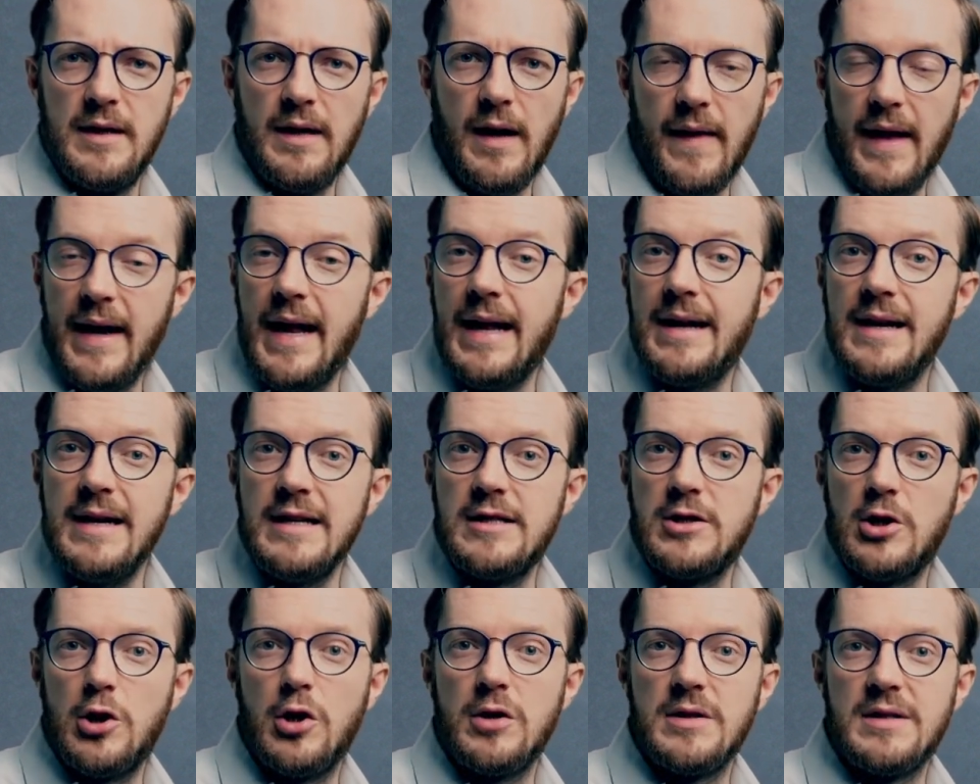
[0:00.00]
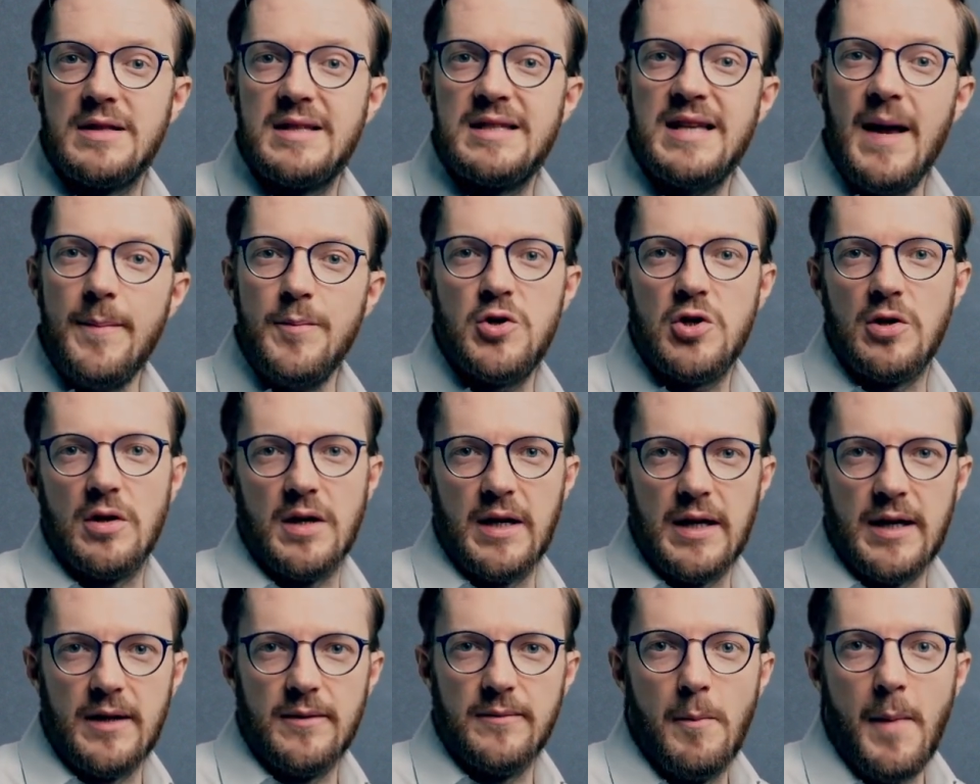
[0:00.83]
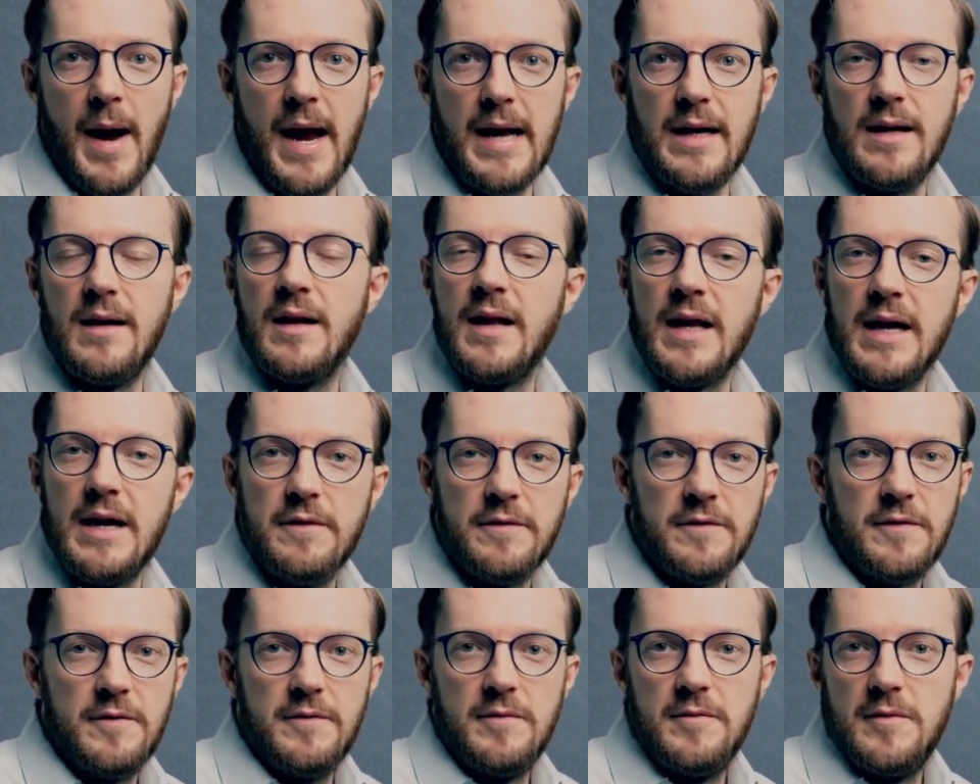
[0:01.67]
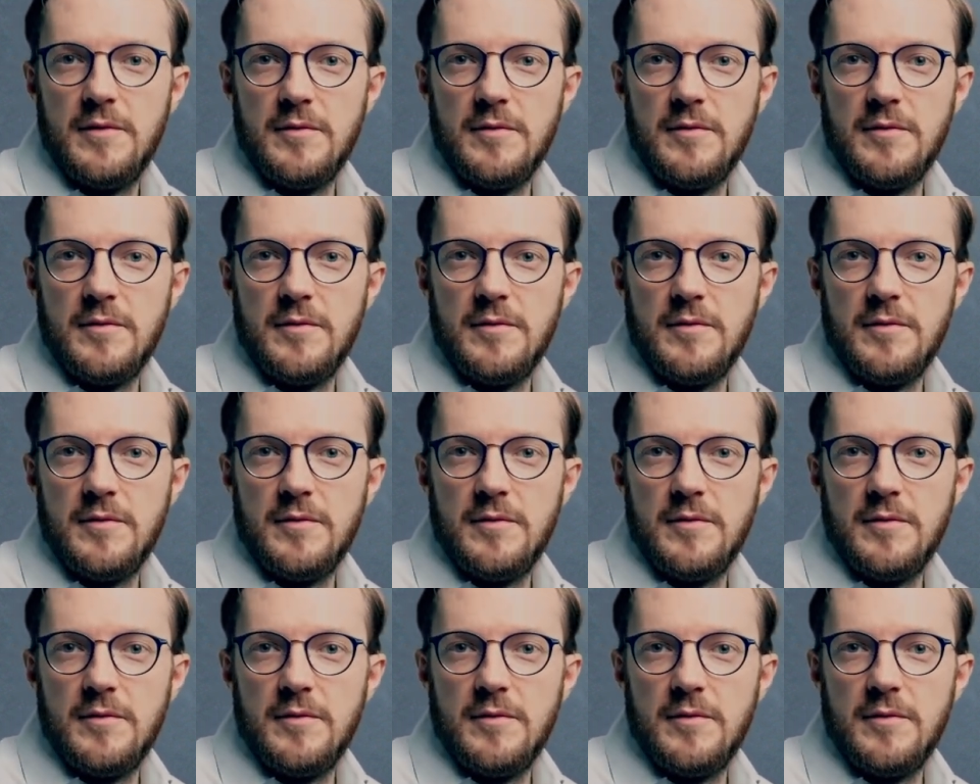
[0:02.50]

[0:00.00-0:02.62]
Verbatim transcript: And then, at least conceptually, you might live